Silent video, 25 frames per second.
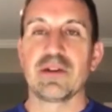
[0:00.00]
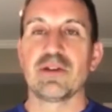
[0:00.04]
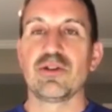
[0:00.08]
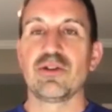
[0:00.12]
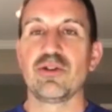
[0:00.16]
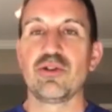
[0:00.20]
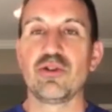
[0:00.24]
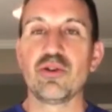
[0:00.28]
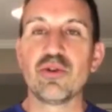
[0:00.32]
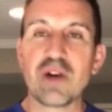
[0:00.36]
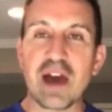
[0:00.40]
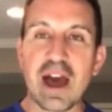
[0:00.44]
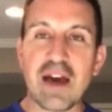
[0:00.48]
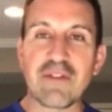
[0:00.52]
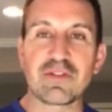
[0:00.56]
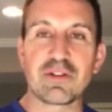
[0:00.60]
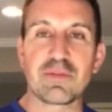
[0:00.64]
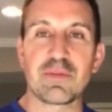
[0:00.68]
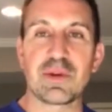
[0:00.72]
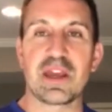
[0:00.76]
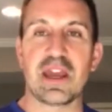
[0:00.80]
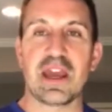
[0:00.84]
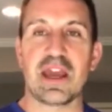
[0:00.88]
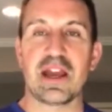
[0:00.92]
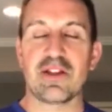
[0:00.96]
You have to
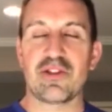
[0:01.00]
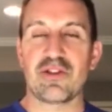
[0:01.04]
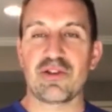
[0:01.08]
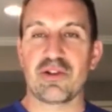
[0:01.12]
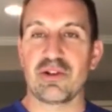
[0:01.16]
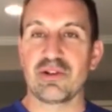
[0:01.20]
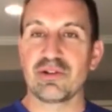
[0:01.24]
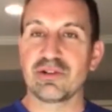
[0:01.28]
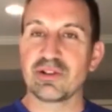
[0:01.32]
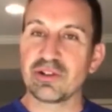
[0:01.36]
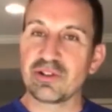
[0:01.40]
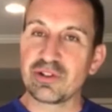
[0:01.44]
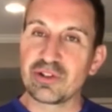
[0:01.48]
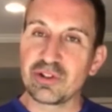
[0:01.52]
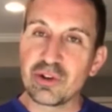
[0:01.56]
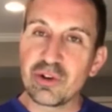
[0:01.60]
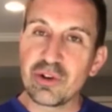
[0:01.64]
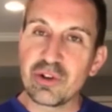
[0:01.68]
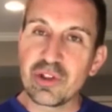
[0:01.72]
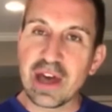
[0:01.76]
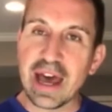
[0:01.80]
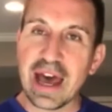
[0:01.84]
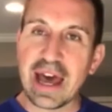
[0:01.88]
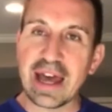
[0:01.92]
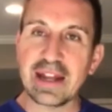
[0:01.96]
be answering. To
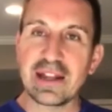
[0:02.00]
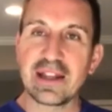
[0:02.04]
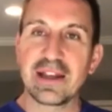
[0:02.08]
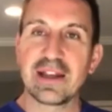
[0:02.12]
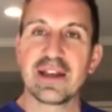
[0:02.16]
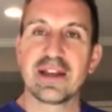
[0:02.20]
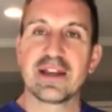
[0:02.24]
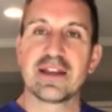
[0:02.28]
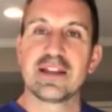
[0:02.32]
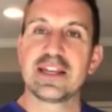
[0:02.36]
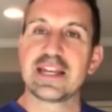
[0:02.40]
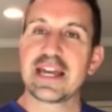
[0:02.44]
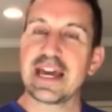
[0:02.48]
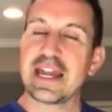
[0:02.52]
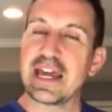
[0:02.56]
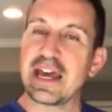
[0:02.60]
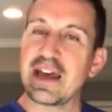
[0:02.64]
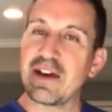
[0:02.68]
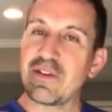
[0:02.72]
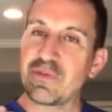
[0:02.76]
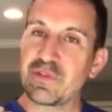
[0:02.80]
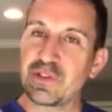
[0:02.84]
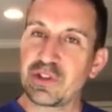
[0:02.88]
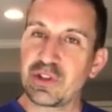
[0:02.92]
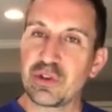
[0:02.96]
do that, you got to
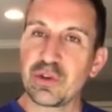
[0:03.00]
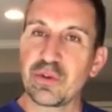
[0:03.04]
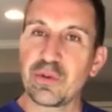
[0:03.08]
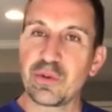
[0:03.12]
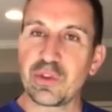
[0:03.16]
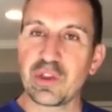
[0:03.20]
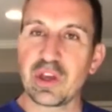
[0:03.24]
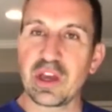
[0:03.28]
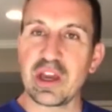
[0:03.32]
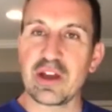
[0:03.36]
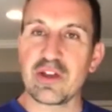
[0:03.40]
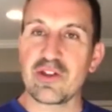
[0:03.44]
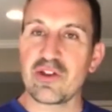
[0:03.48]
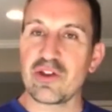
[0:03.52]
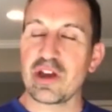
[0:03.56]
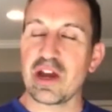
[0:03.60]
have two things.